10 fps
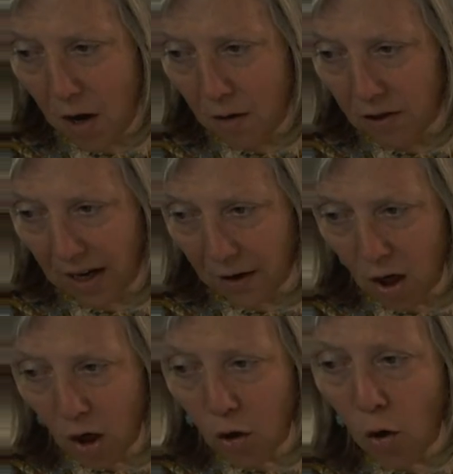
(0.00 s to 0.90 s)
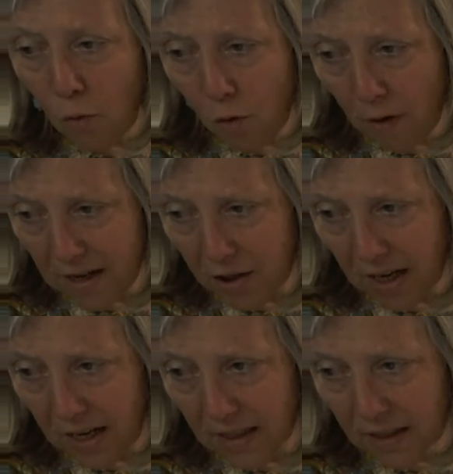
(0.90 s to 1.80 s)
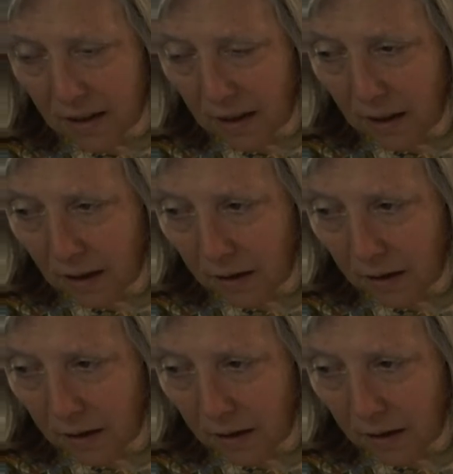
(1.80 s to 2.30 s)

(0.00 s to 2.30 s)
No, Janet, not Reggie's.